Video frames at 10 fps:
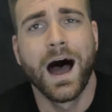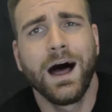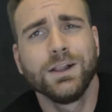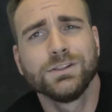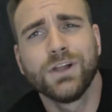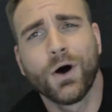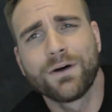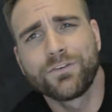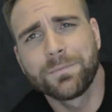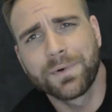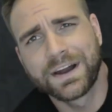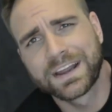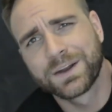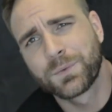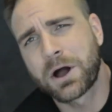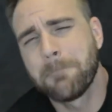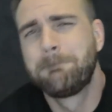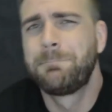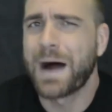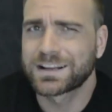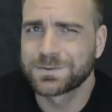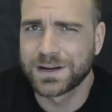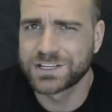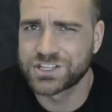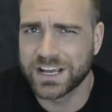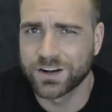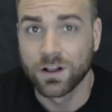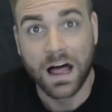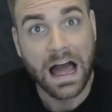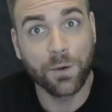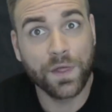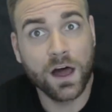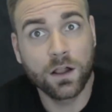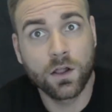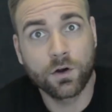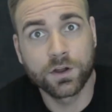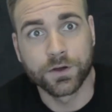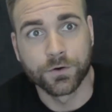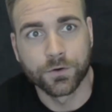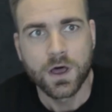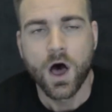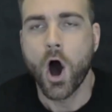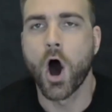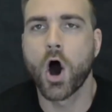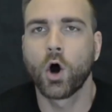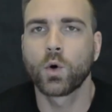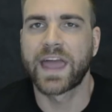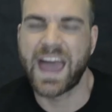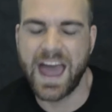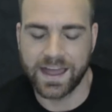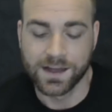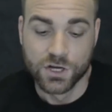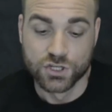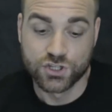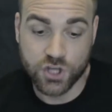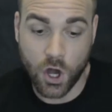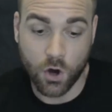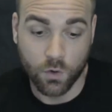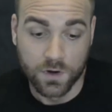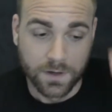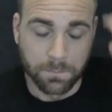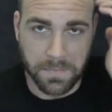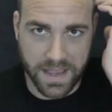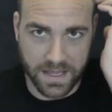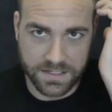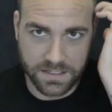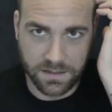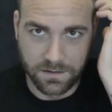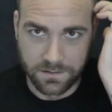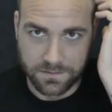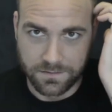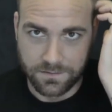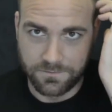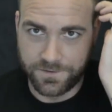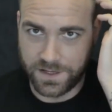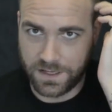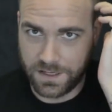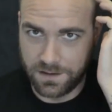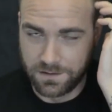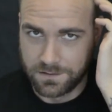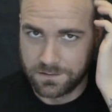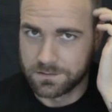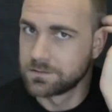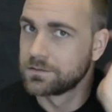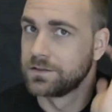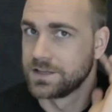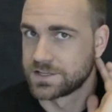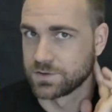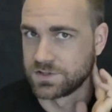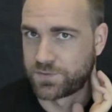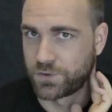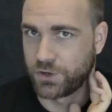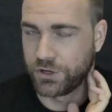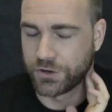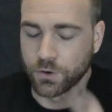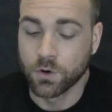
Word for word: Hello everybody and welcome back to my channel. How the hell are you? Okay, so Mandy V, this one's for you.